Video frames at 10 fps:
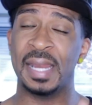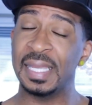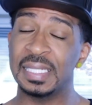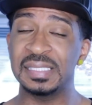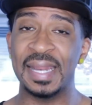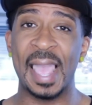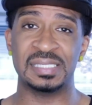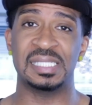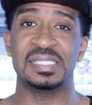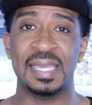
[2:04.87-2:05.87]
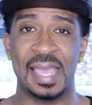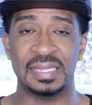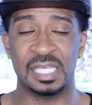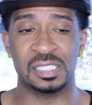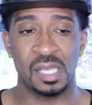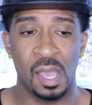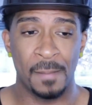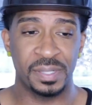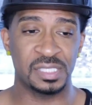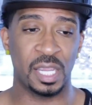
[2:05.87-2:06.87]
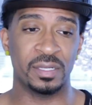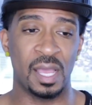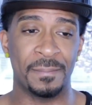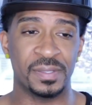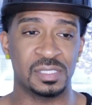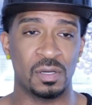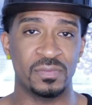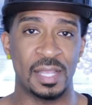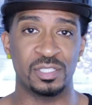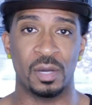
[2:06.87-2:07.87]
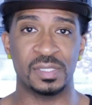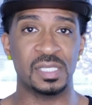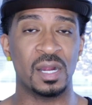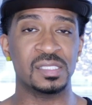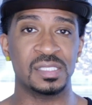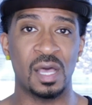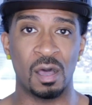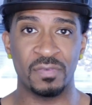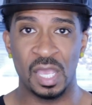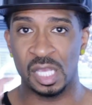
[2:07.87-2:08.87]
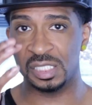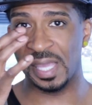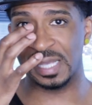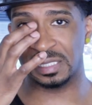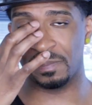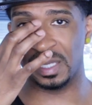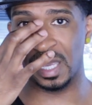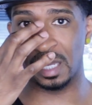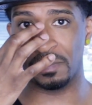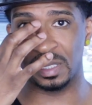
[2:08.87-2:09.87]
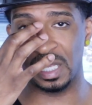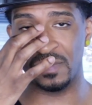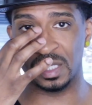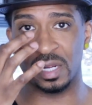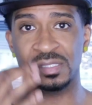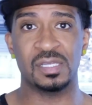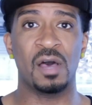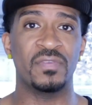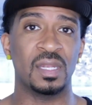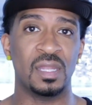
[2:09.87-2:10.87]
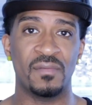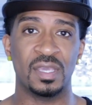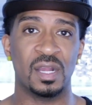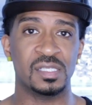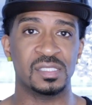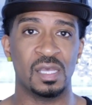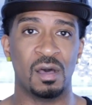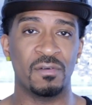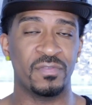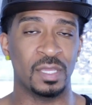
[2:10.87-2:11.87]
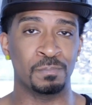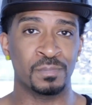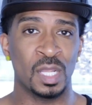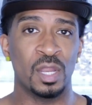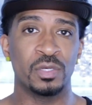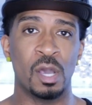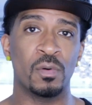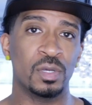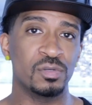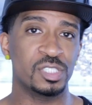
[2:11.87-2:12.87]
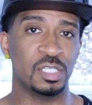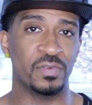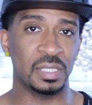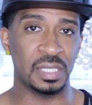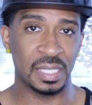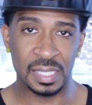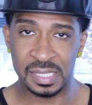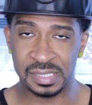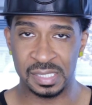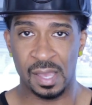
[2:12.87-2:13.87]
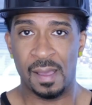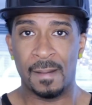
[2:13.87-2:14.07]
And Nina did actually say that in this particular episode, that, you know, it's herself. She has to begin believing in herself and loving herself and knowing who she really is.